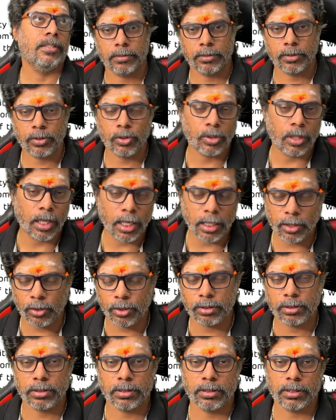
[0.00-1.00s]
so all
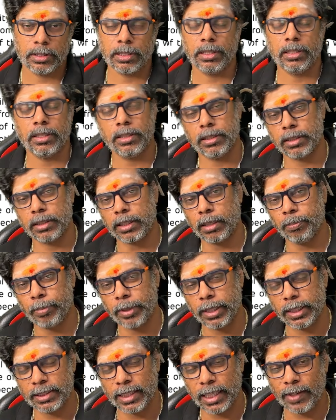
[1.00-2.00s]
those
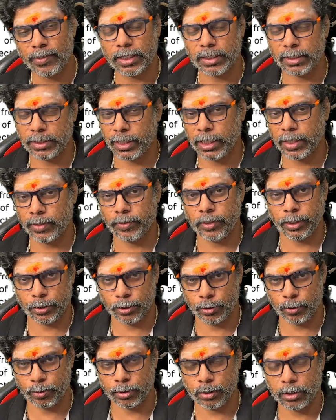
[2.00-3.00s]
companies have this kind of
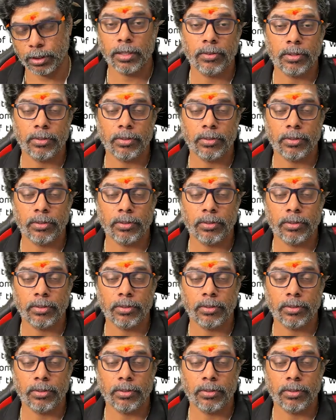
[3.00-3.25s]
issues.